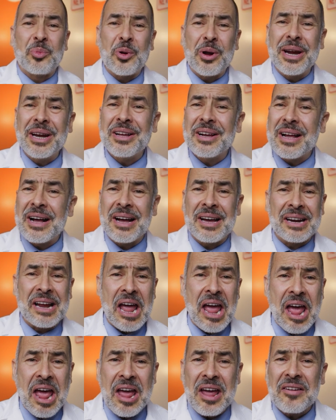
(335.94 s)
Pray to God
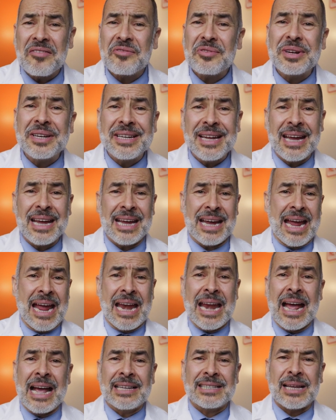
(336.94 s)
every day
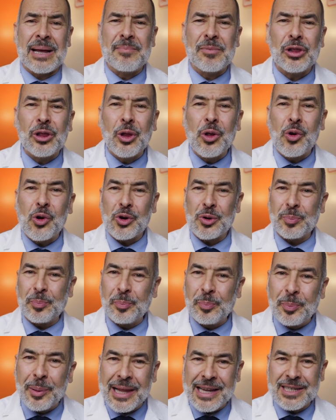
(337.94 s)
and ask Him, Lord,
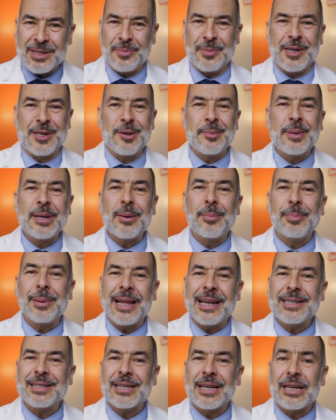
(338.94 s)
bless me to be a
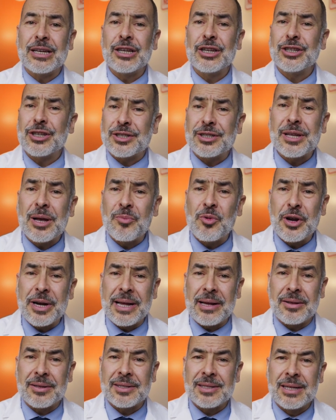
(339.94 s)
blessing to someone
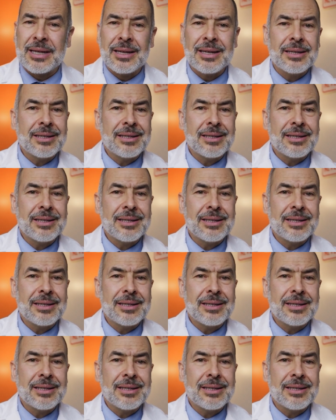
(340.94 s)
else.